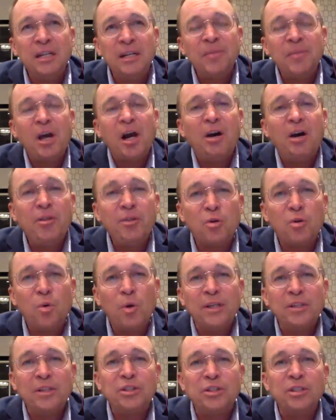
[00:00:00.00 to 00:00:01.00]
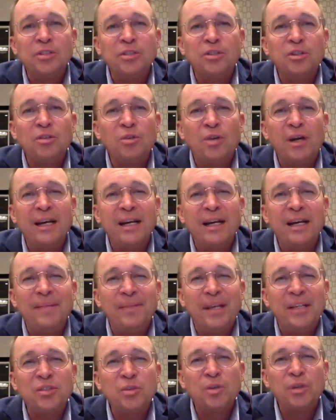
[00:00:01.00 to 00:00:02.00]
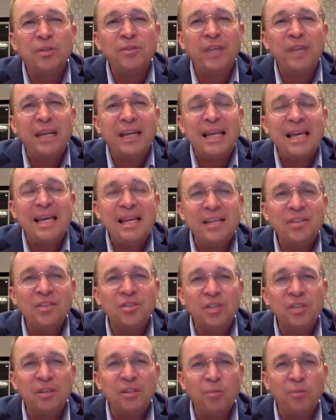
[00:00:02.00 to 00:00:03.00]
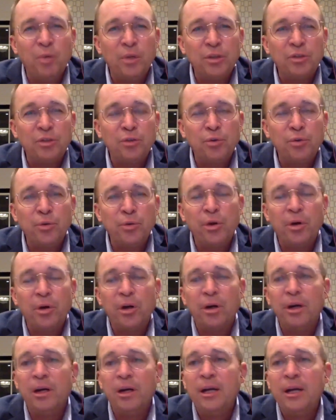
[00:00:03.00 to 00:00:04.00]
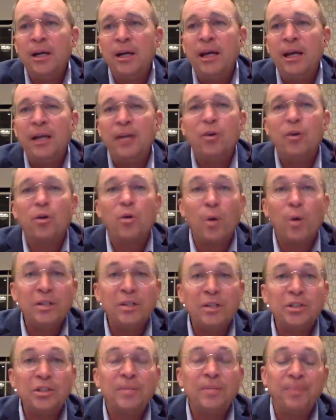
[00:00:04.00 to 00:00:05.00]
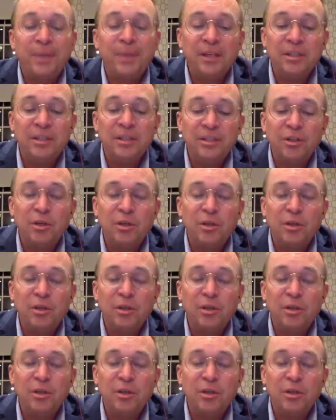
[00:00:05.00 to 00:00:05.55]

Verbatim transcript: other questions to try and, and sort of get hints of what the truth are. And your question that, is it good